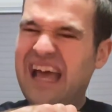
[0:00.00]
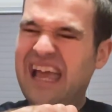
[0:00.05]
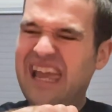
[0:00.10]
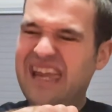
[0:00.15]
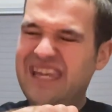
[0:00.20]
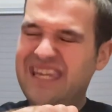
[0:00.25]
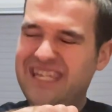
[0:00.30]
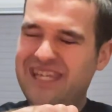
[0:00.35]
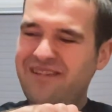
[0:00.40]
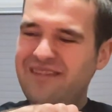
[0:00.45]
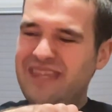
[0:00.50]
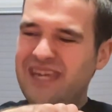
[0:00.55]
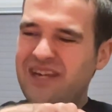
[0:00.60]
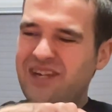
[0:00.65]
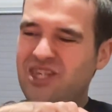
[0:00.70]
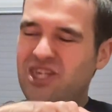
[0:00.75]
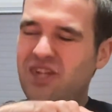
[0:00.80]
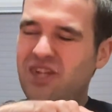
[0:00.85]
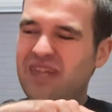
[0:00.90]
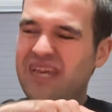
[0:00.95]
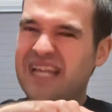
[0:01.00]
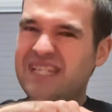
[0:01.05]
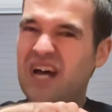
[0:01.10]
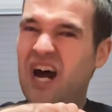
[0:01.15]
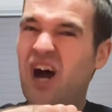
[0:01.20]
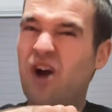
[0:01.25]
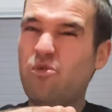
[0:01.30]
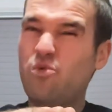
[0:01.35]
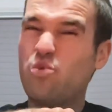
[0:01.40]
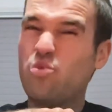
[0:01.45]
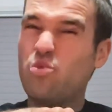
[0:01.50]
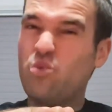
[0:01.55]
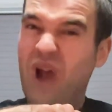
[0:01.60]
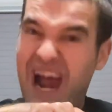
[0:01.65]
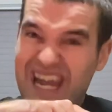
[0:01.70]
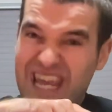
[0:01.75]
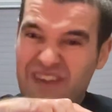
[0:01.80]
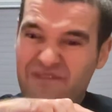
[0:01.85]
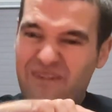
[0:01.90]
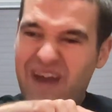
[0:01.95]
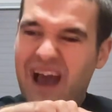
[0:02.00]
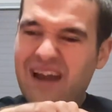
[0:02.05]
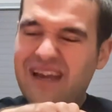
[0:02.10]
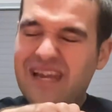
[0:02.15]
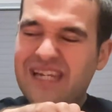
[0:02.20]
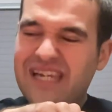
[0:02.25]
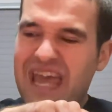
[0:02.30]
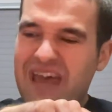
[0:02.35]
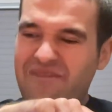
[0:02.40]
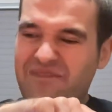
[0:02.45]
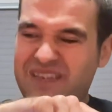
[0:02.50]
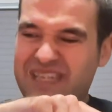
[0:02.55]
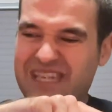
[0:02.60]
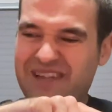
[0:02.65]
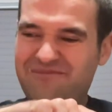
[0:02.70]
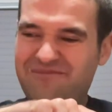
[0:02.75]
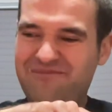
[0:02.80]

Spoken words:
Do you think Giulia's already found a gift?